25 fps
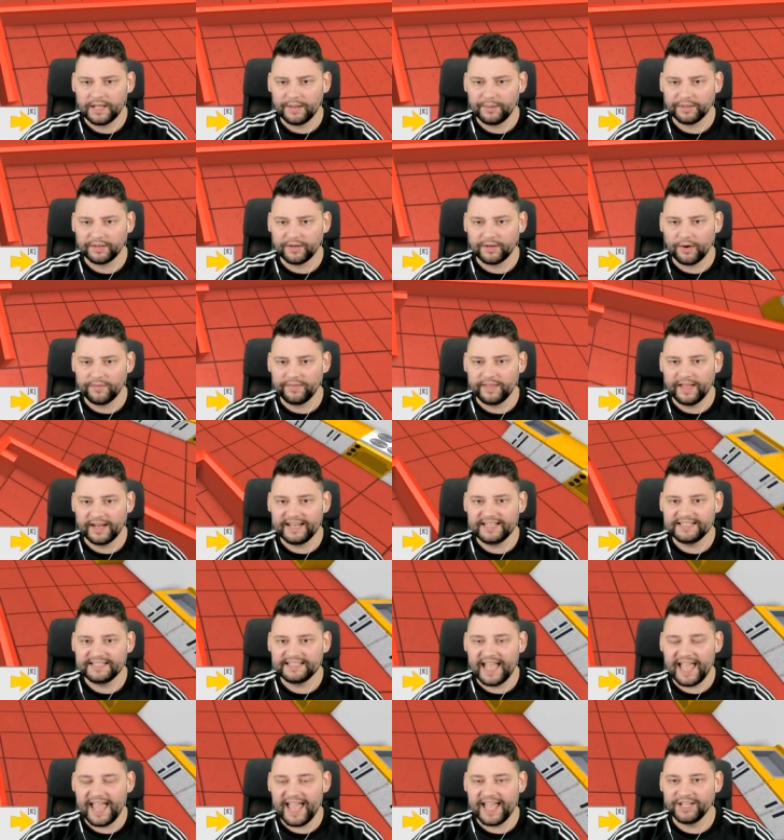There we go. And that
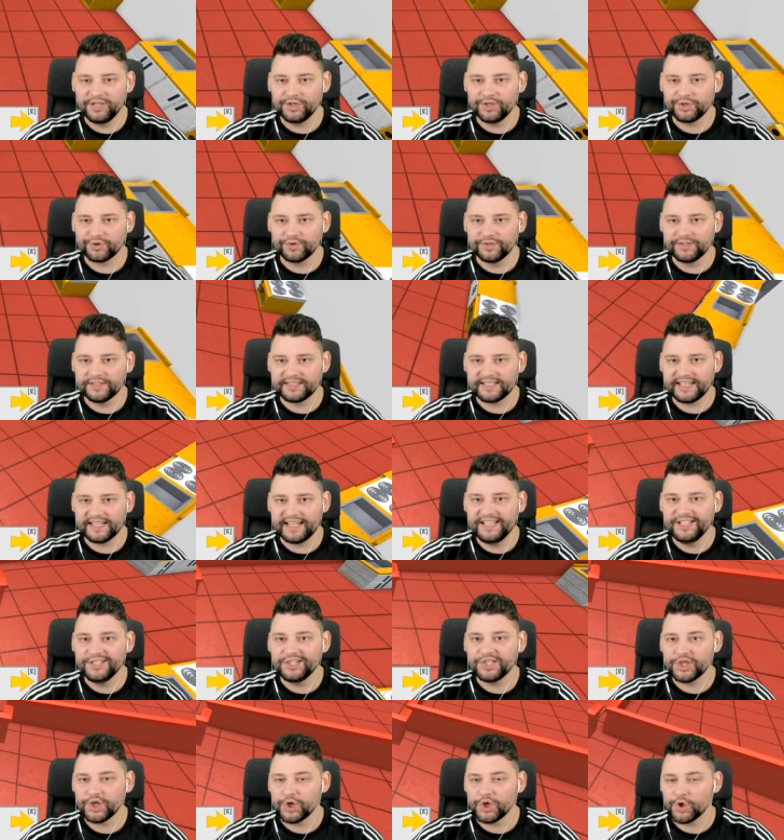is the entrance
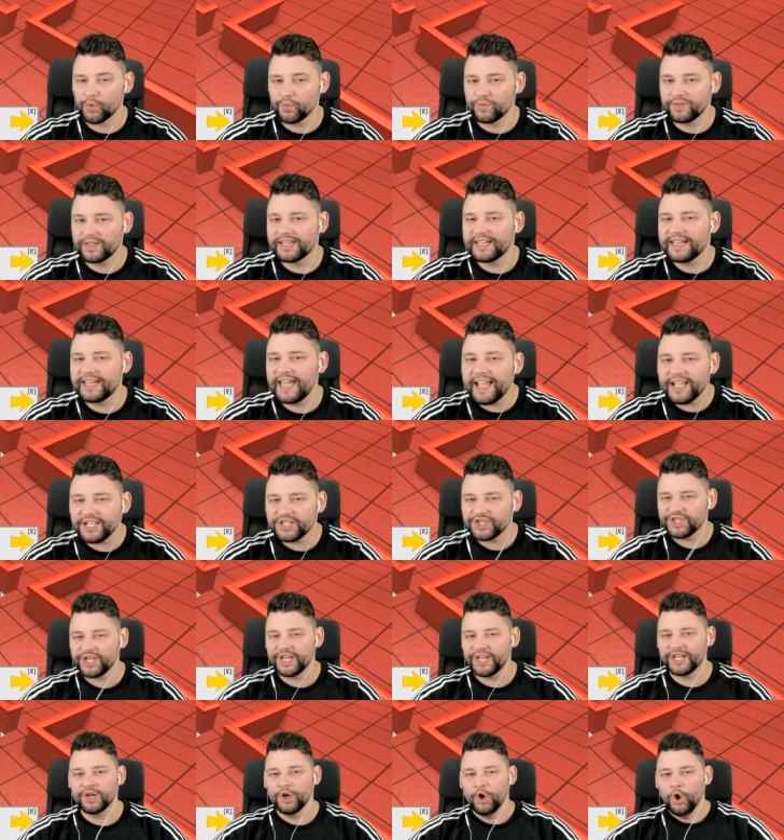into the
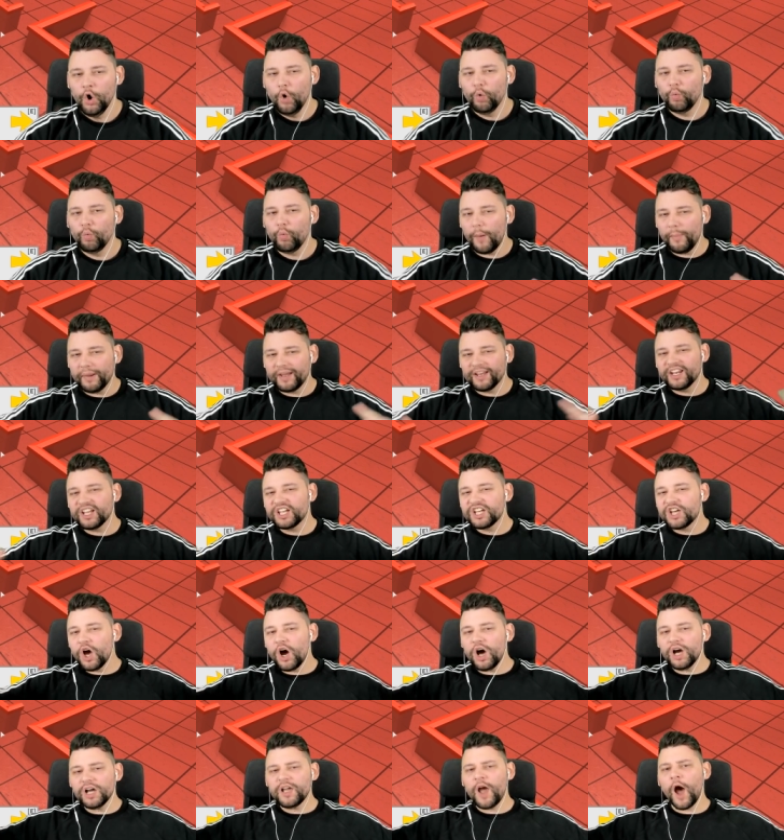kitchen where we're going
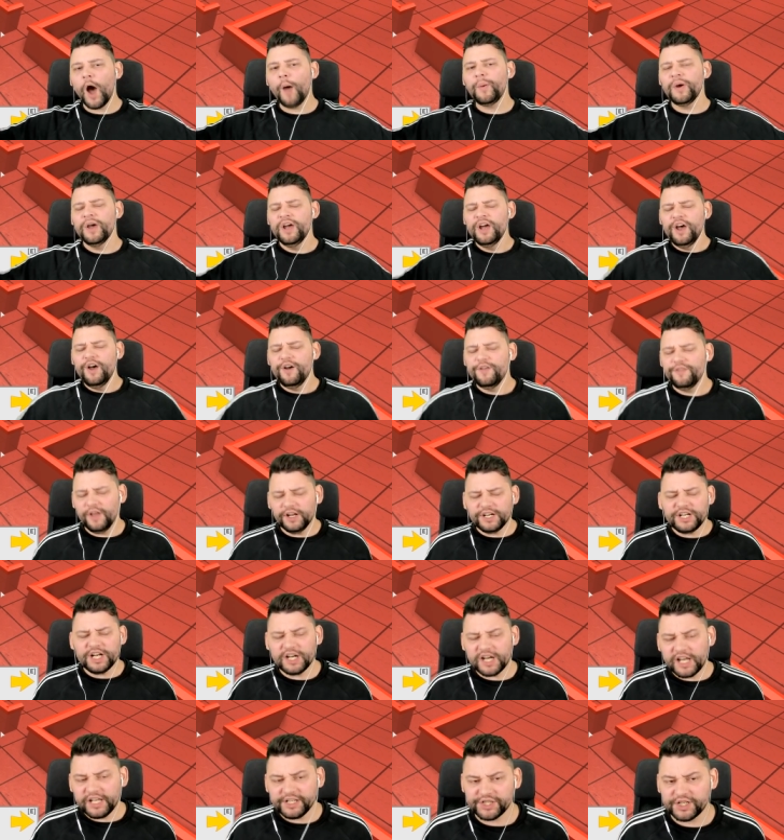to cook up the
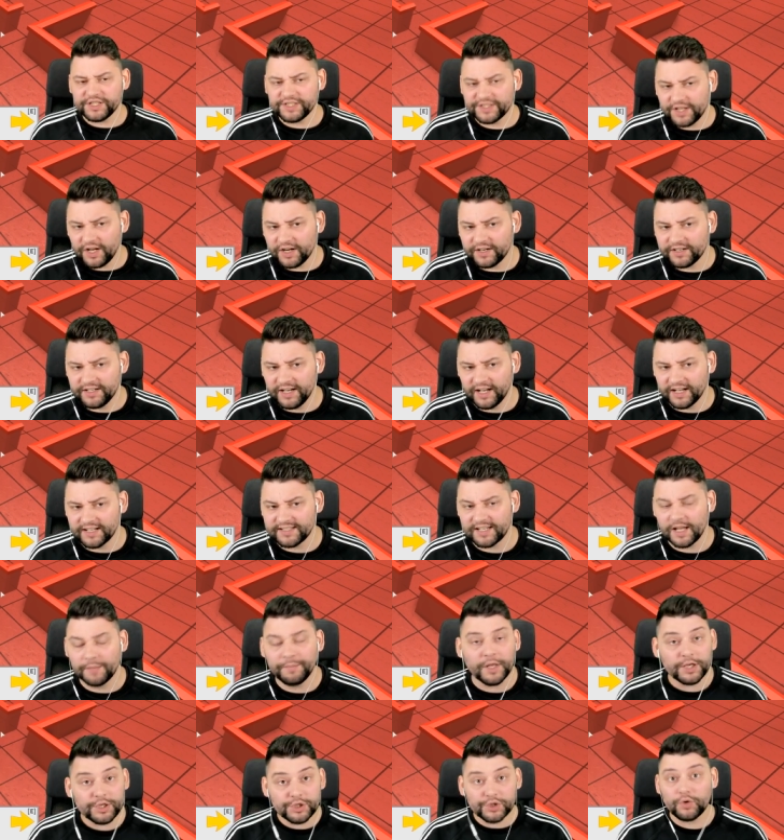delicious goodness.
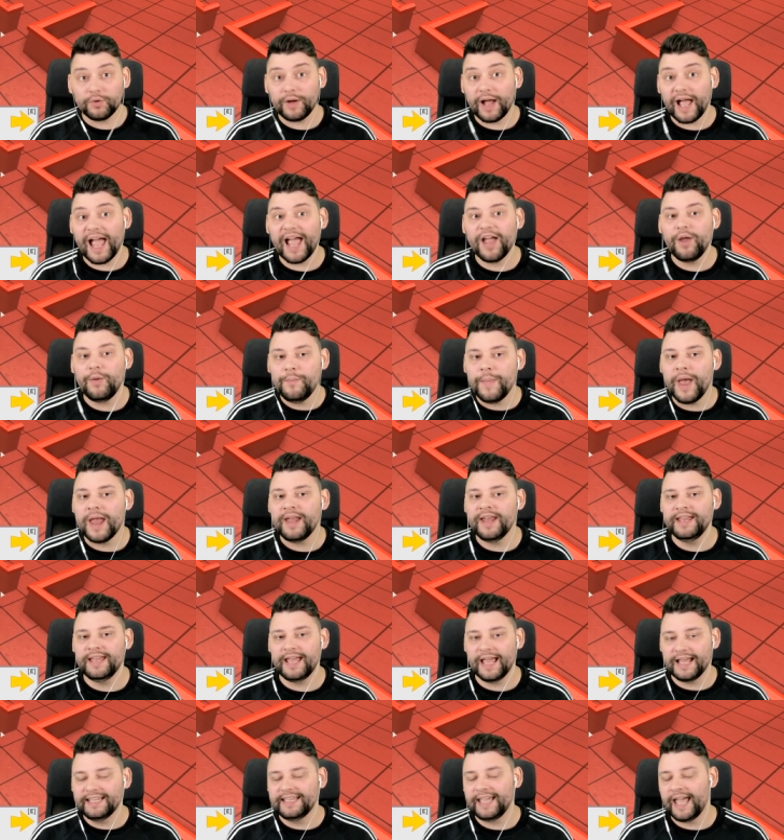I'm not sure how
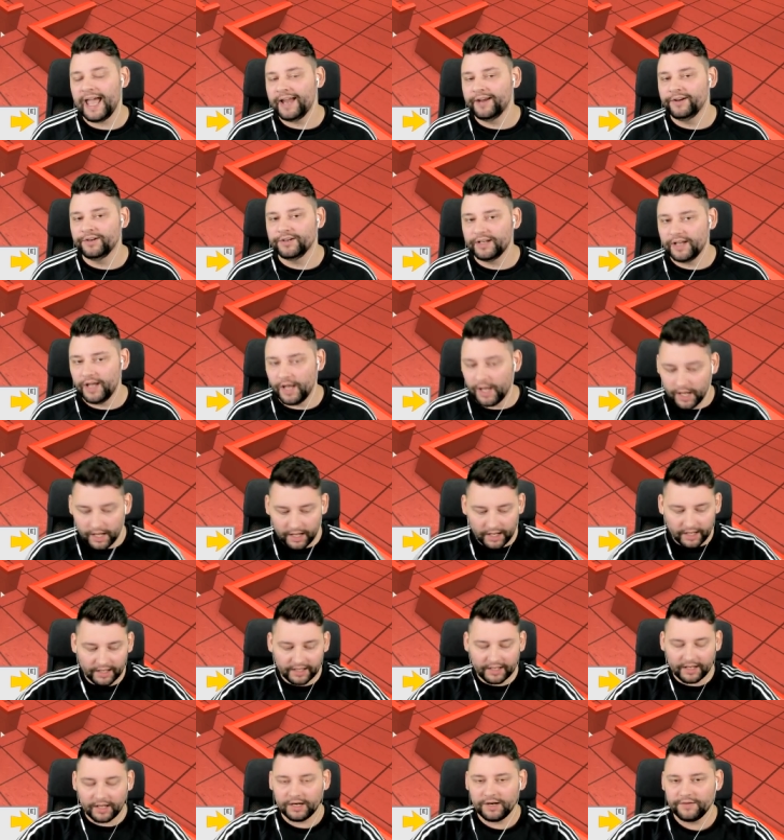many, again,
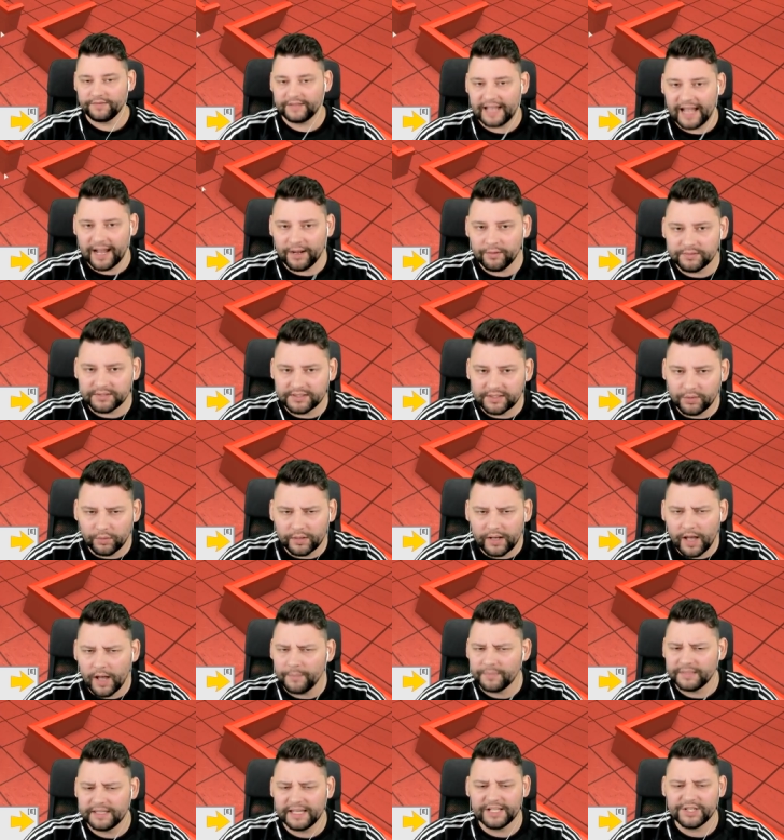uh, kind of count or
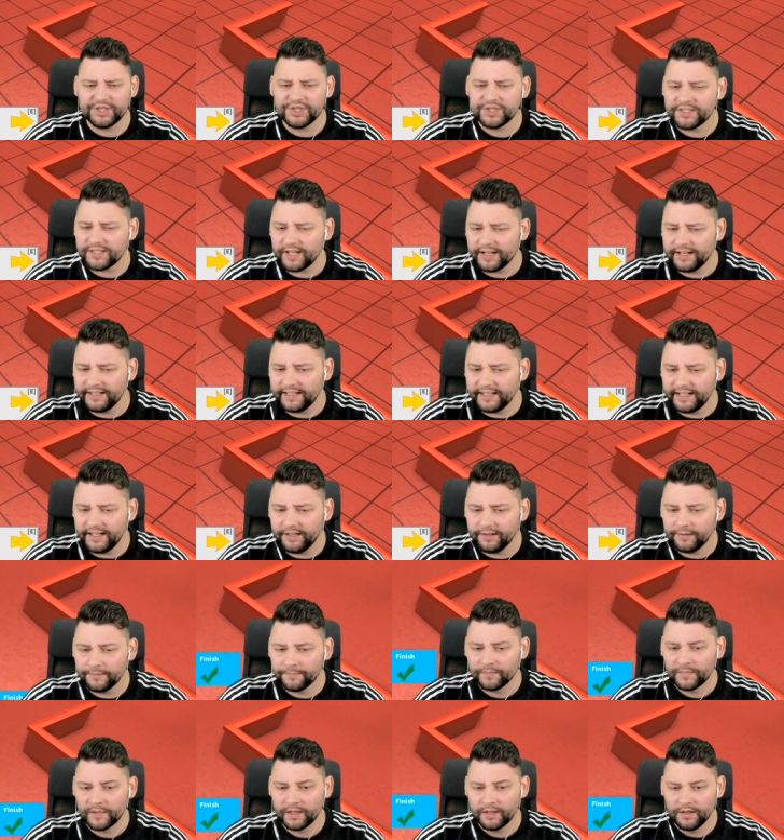um, kitchens I
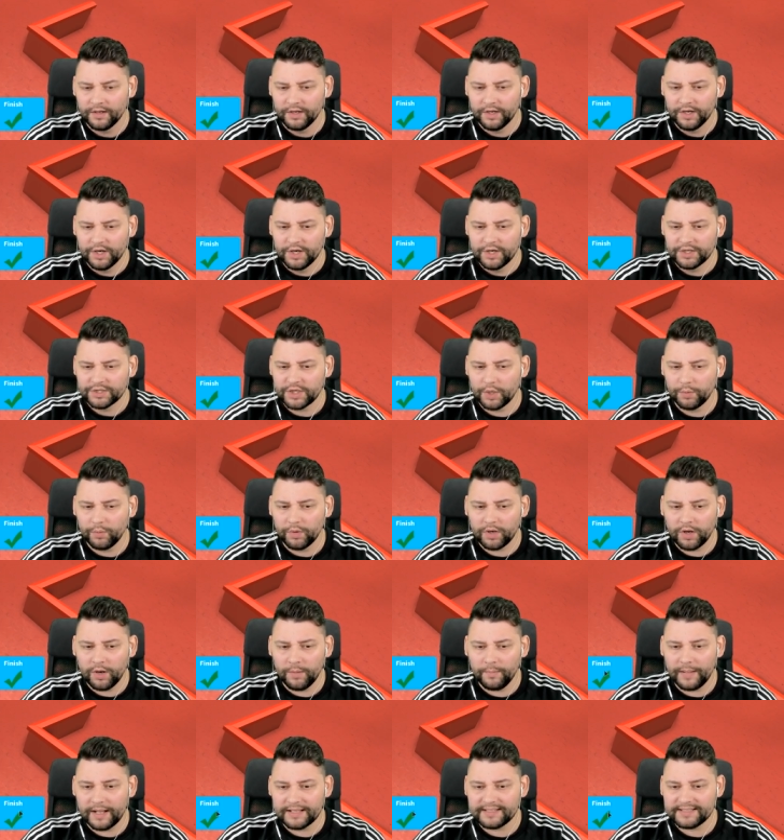need. So we'll
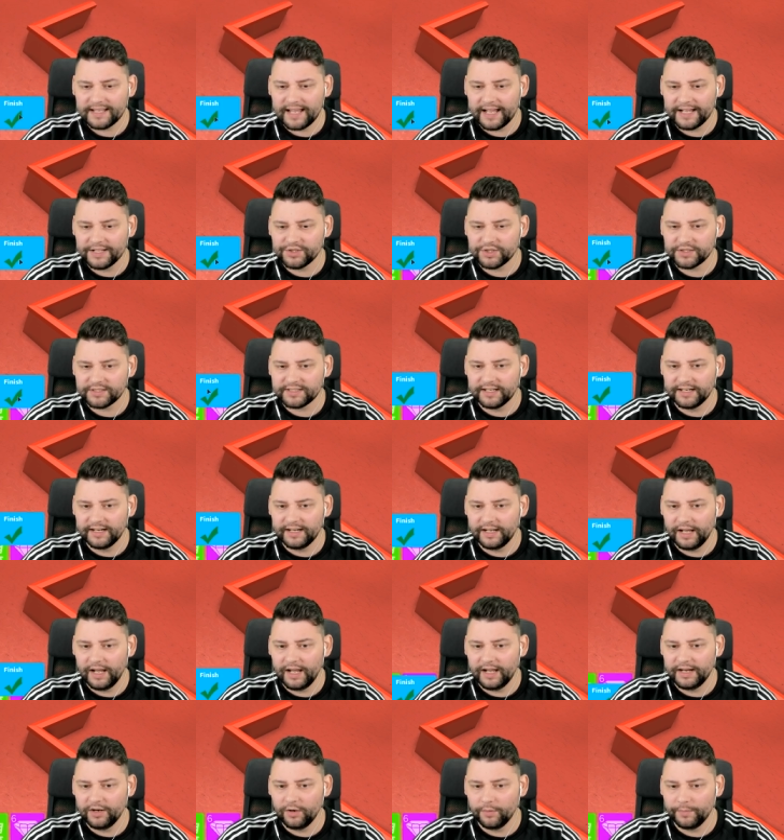come back to that in just
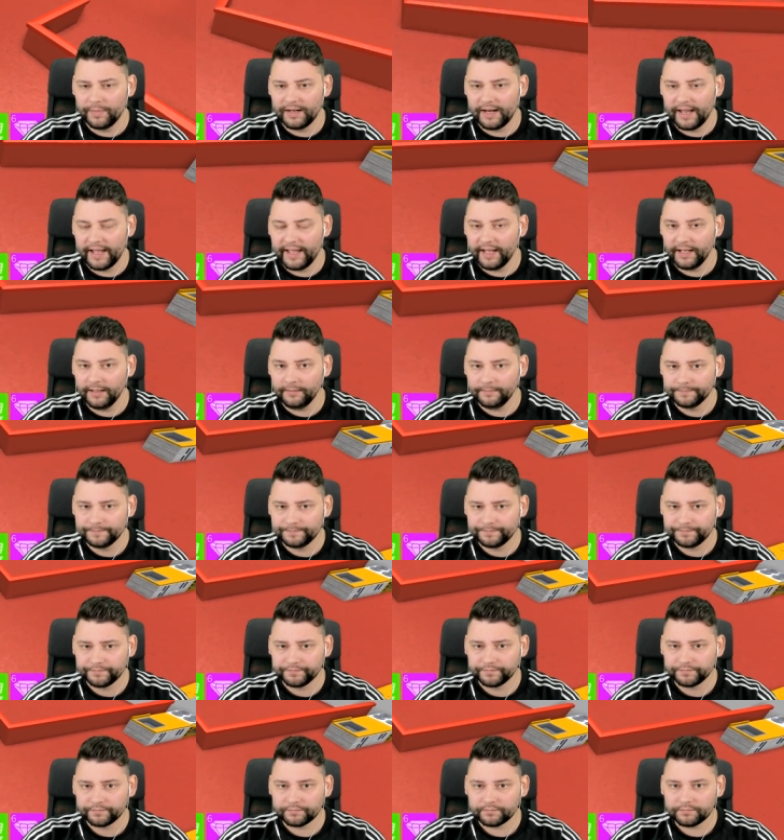a, a little bit later.
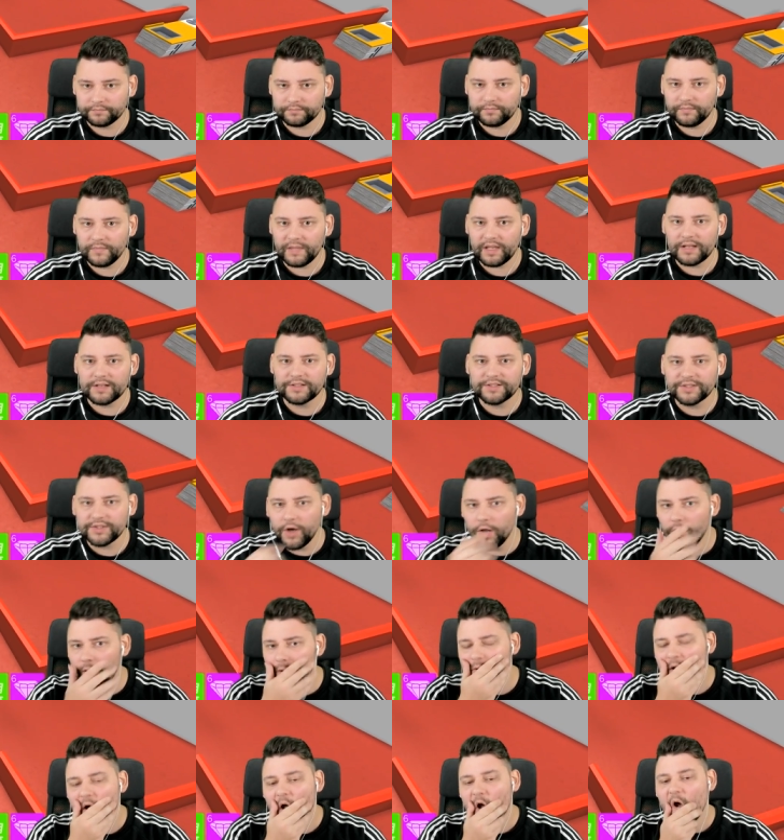
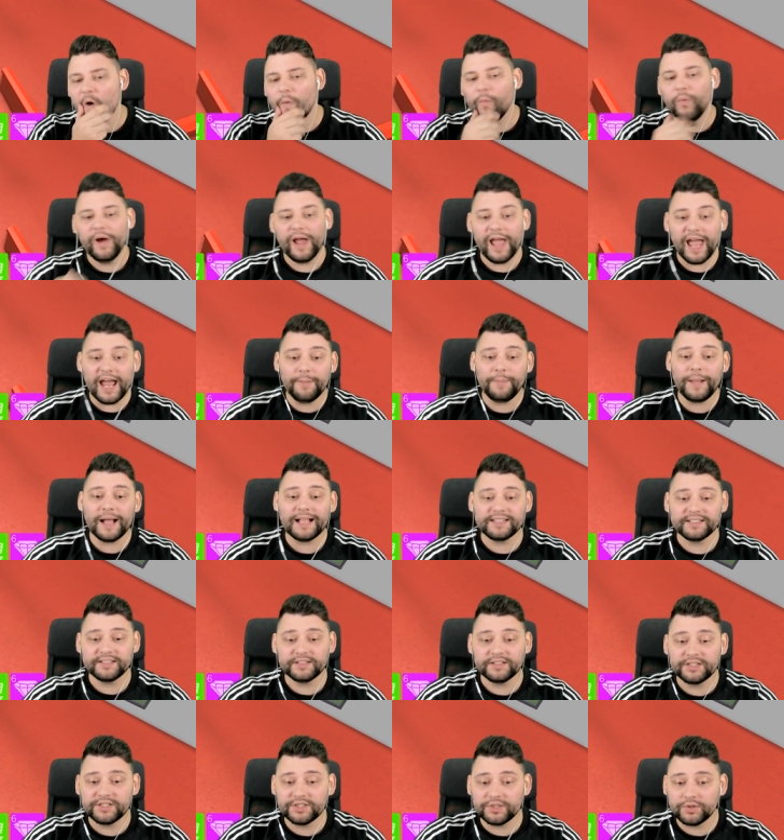So we'll head back
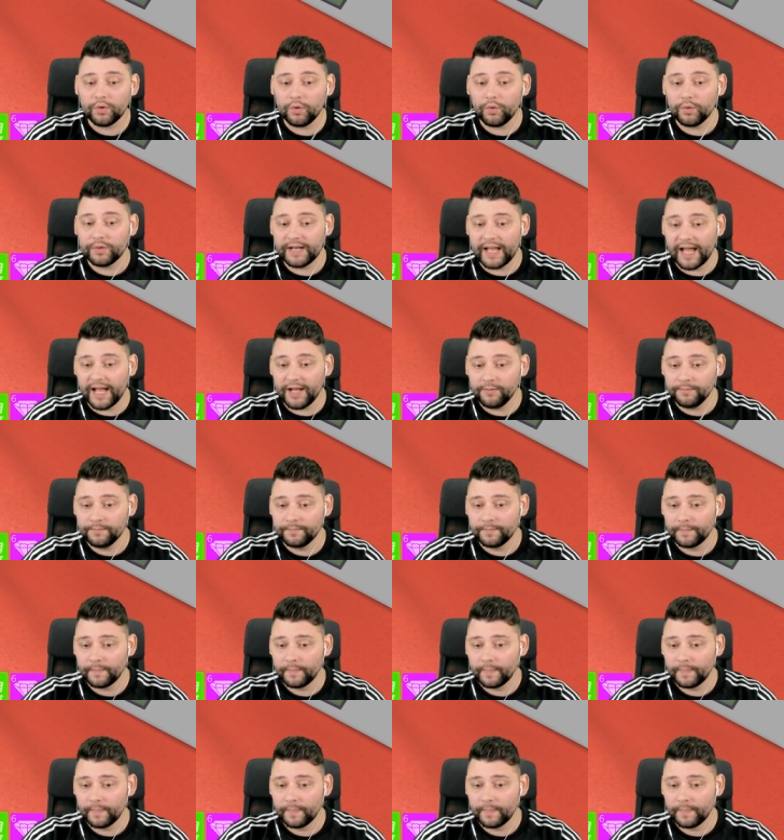to the store now.